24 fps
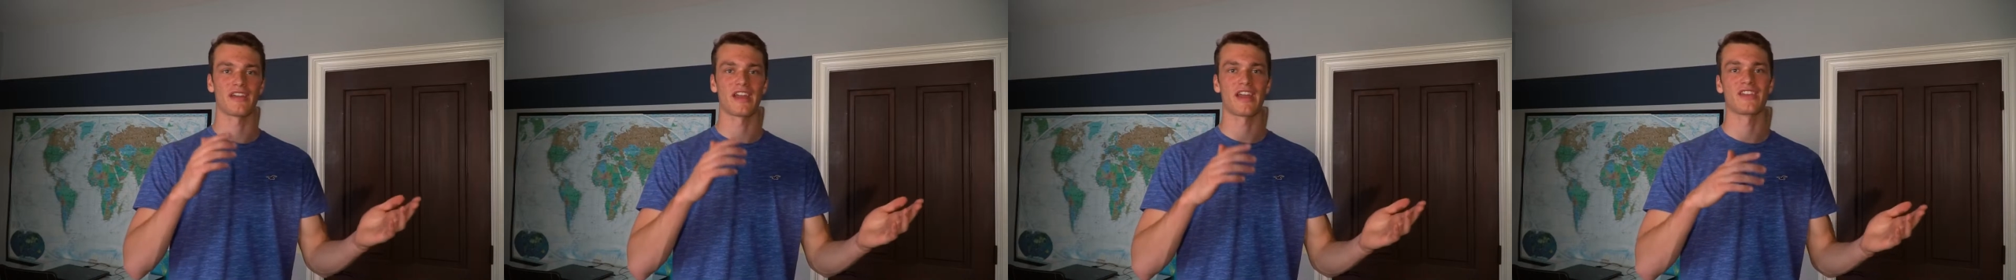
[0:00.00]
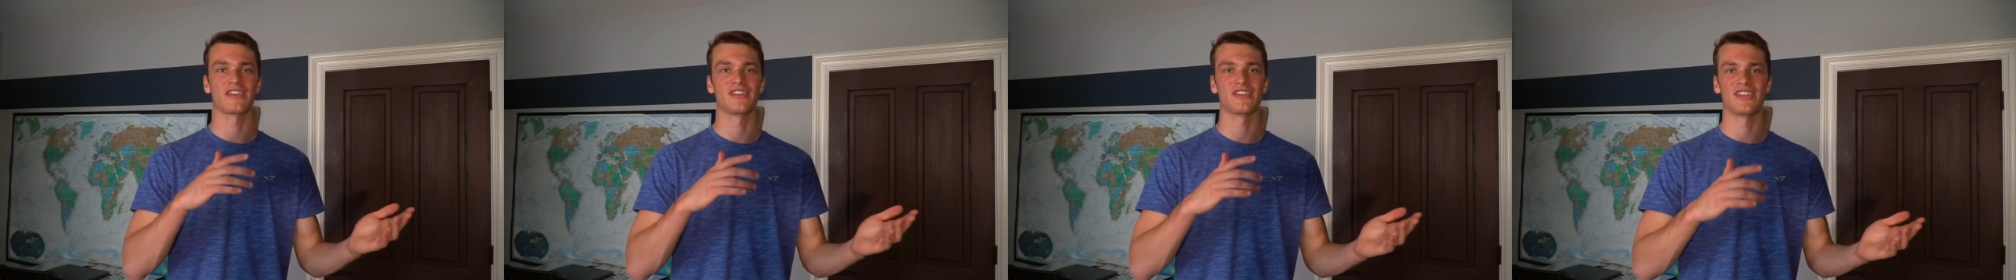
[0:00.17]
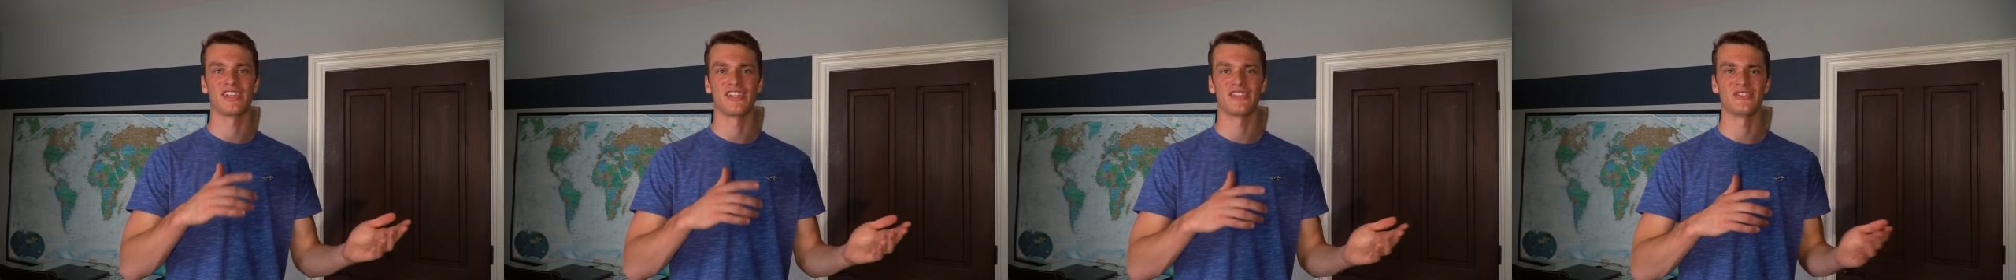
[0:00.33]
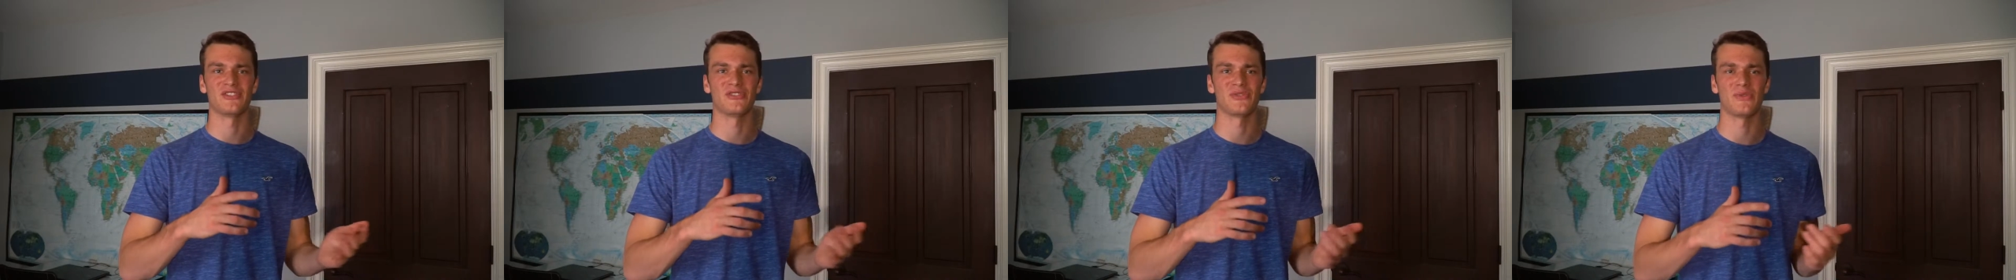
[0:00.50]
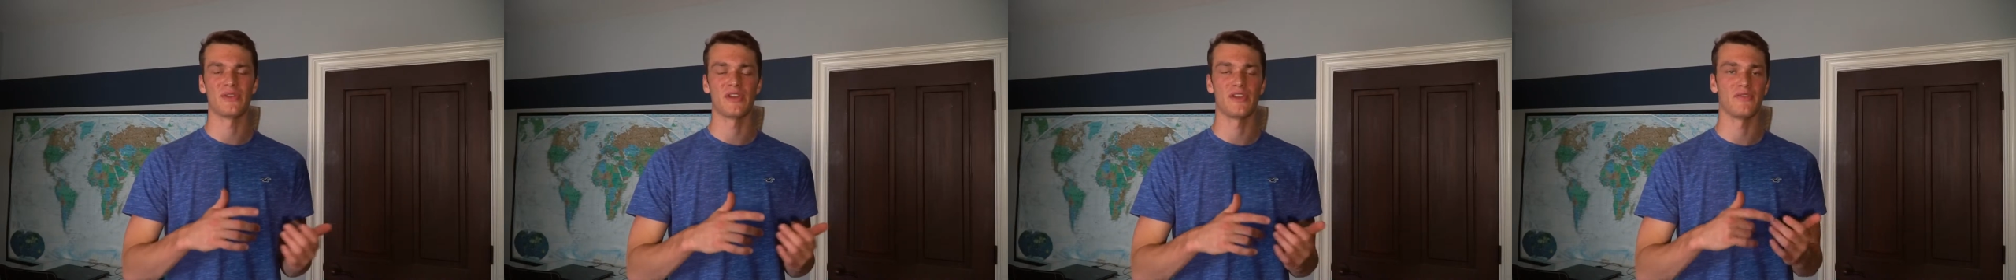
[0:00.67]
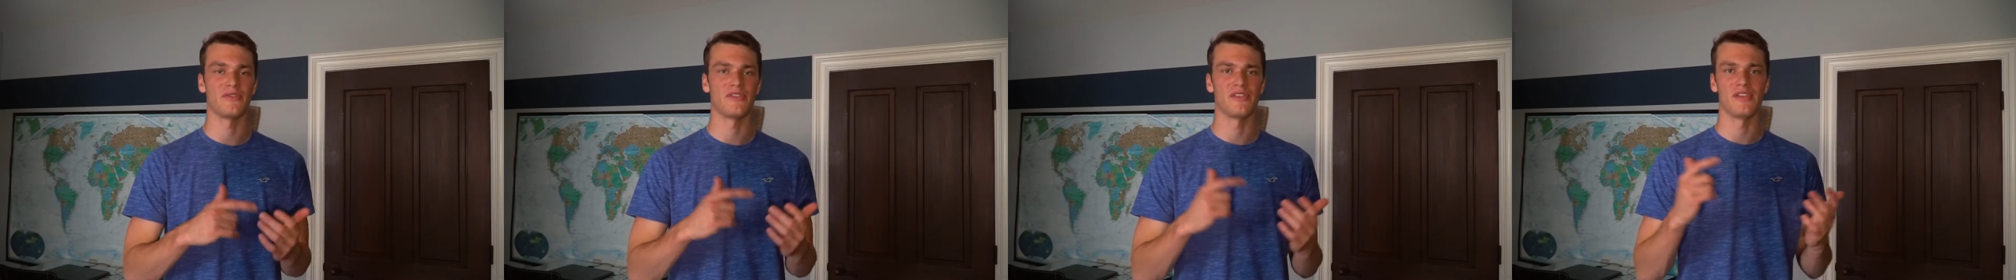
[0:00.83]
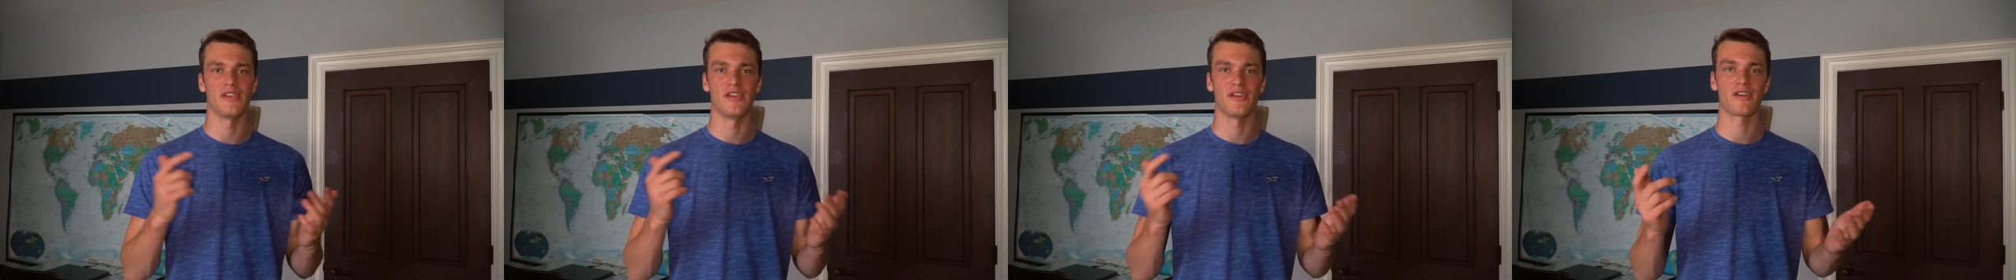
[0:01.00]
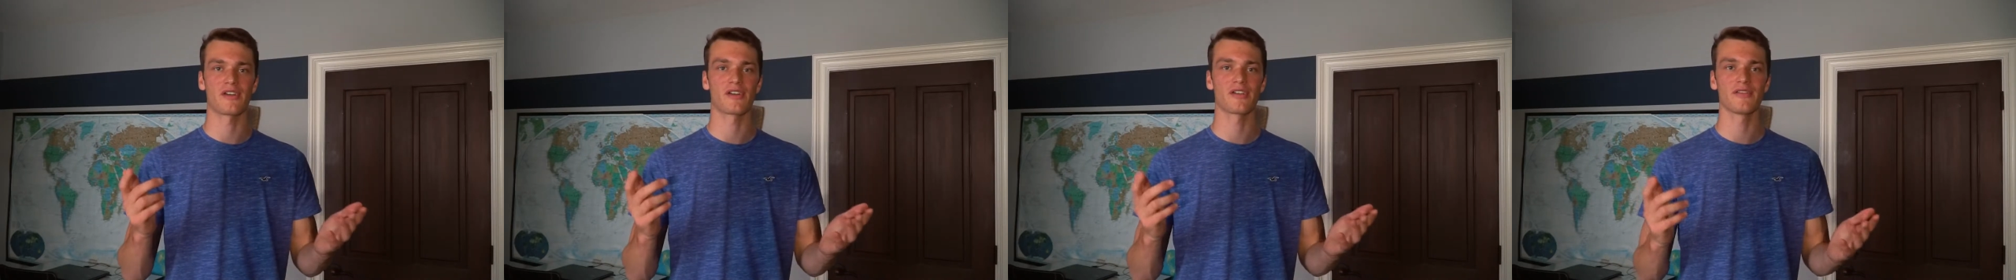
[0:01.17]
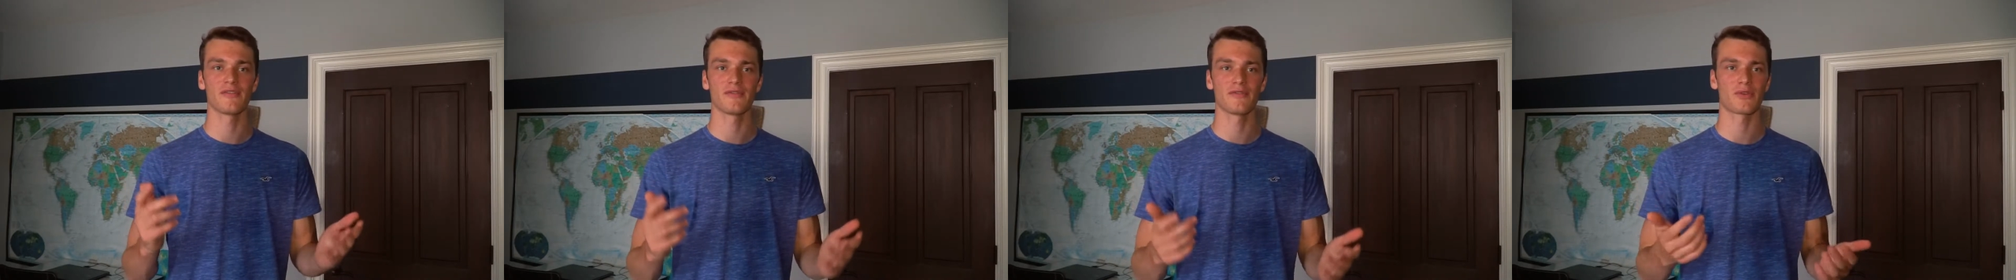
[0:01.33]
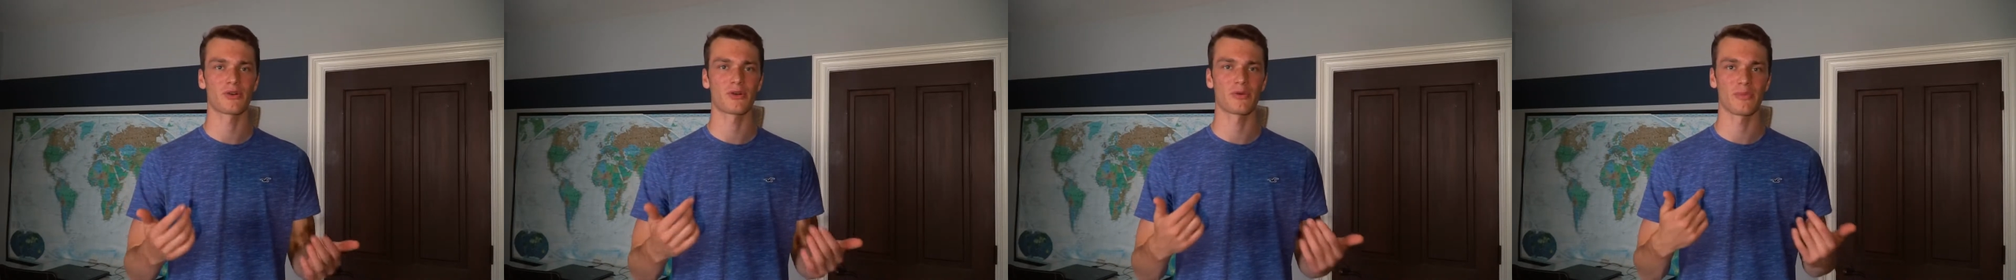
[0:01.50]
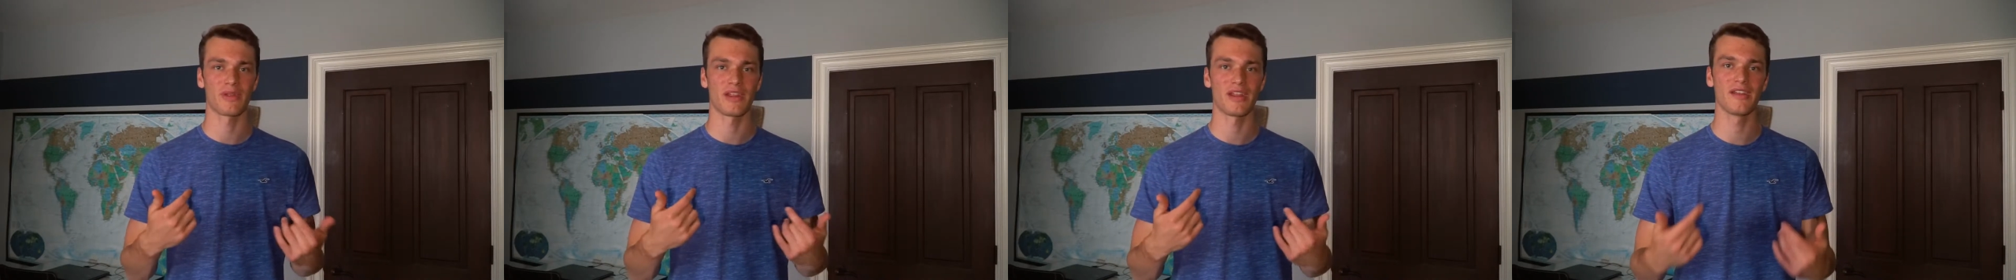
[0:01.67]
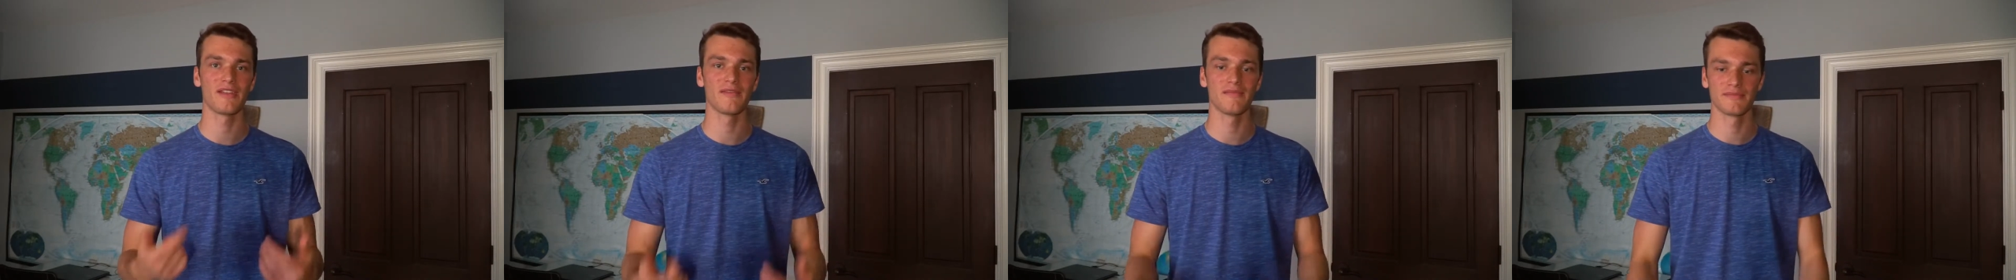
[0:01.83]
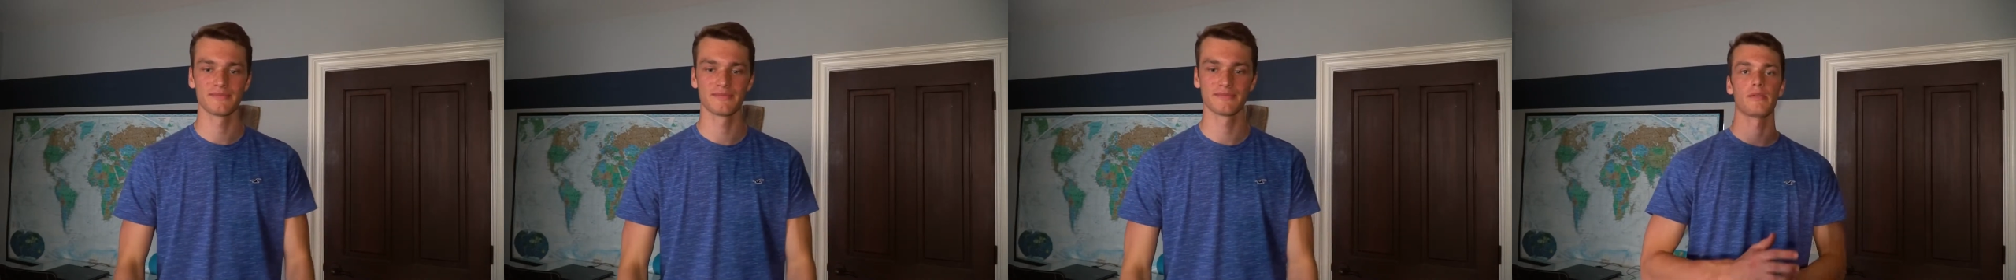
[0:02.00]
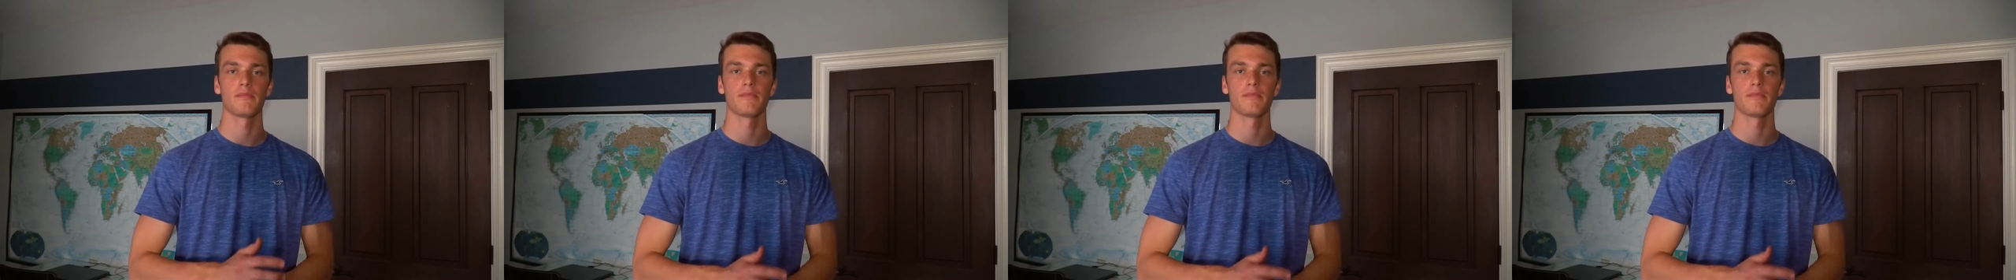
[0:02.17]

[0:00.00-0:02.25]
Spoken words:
exchange student year for me.